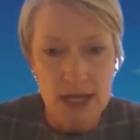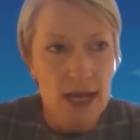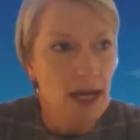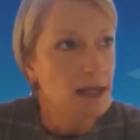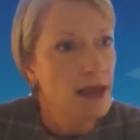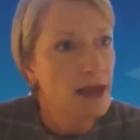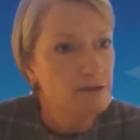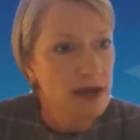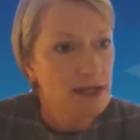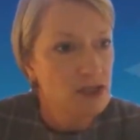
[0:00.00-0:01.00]
And in that
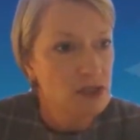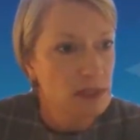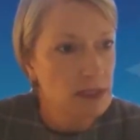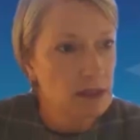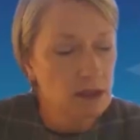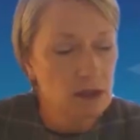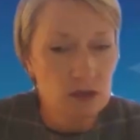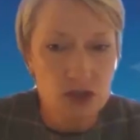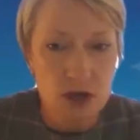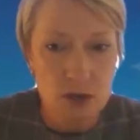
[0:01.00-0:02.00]
phase 2B clinical
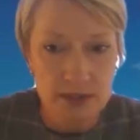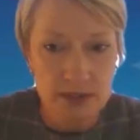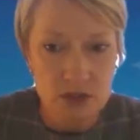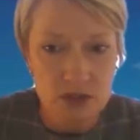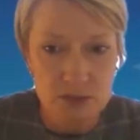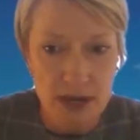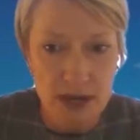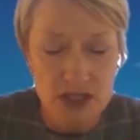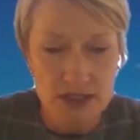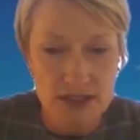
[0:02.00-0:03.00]
trial, we dosed
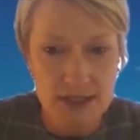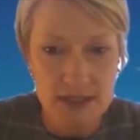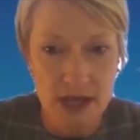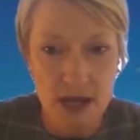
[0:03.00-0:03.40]
patients